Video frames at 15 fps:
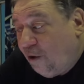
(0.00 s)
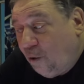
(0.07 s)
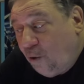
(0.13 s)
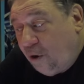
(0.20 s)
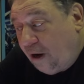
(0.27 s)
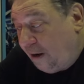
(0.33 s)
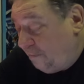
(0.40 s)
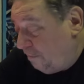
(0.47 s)

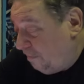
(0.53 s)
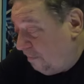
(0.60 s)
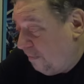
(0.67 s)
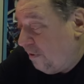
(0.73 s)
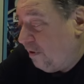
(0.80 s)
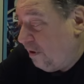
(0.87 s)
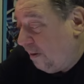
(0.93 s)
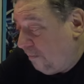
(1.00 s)
Oh, I'm,
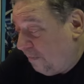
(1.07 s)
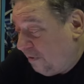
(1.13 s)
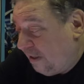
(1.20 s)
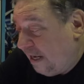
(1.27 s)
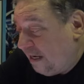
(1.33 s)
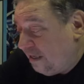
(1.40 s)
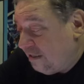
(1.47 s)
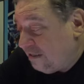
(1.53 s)
I'm
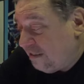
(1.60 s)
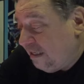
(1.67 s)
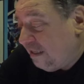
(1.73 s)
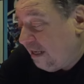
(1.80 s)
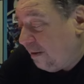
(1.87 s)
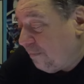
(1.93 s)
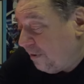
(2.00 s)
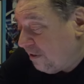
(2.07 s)
glad to see
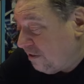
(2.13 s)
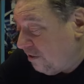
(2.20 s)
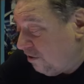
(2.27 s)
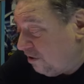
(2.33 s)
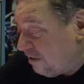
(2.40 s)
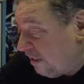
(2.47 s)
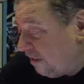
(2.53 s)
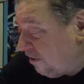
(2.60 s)
that because it
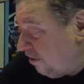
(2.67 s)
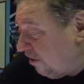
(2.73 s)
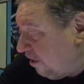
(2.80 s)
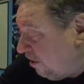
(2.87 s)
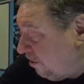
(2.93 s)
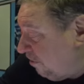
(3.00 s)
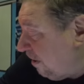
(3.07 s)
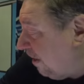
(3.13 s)
looks like they're going
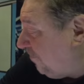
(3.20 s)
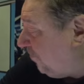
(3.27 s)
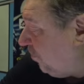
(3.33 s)
to do that